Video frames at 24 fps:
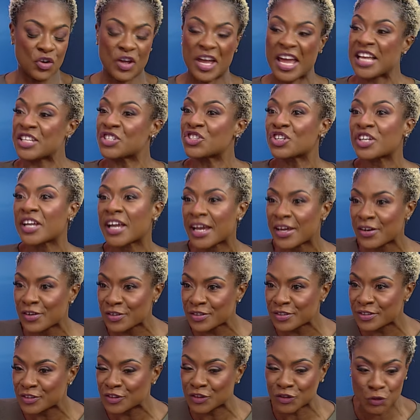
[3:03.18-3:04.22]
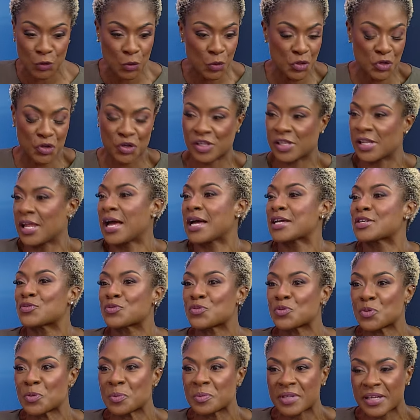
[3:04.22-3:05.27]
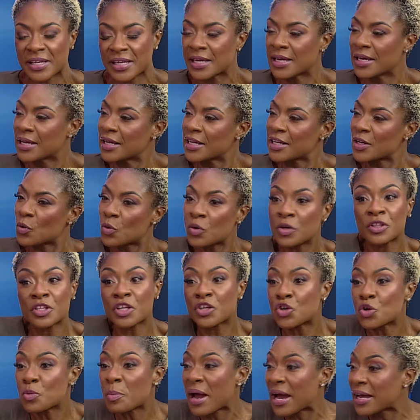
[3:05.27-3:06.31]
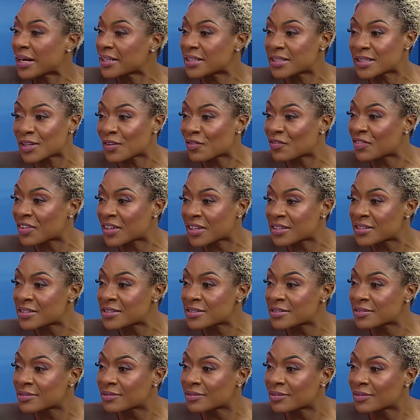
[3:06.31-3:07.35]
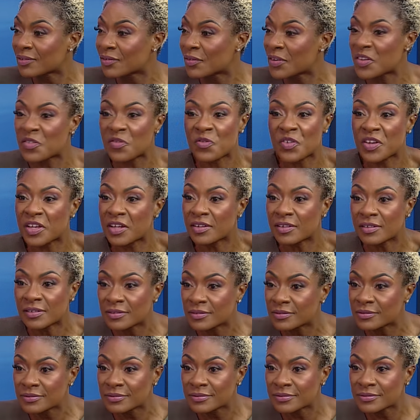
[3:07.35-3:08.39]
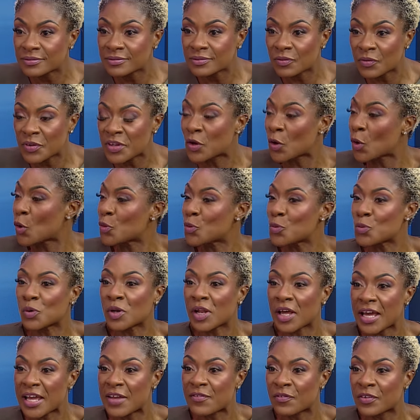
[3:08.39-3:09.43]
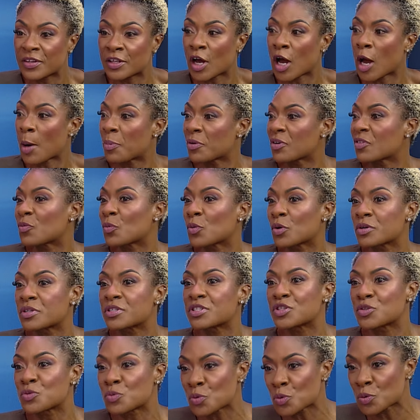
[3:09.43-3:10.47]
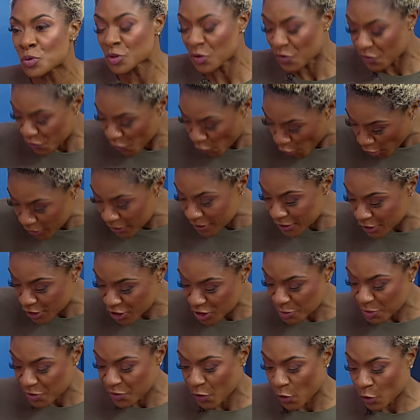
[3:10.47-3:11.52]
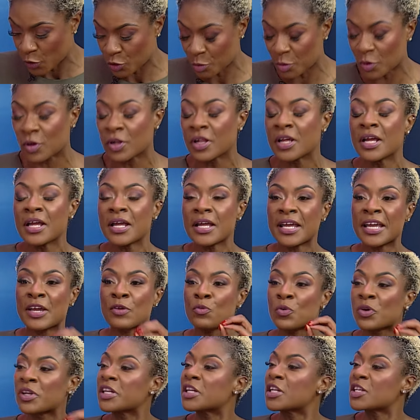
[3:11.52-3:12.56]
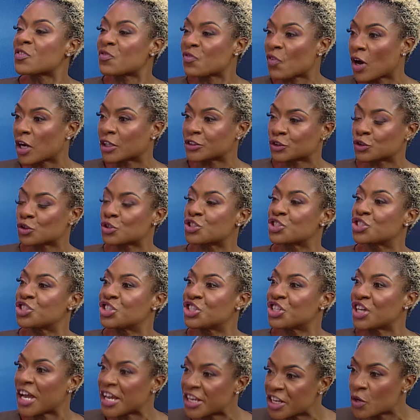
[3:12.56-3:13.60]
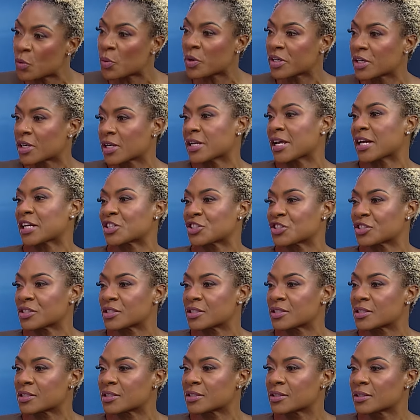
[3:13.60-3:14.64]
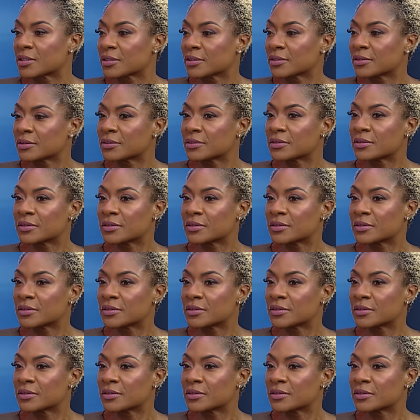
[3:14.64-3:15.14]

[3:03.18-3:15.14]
you know, educators could show your classrooms like the humanity of things. We mm-hmm. feel. We yeah. go through life, and the operative word is through. So volunteer to be vulnerable. It really does foster genuine connections. Mm-hmm.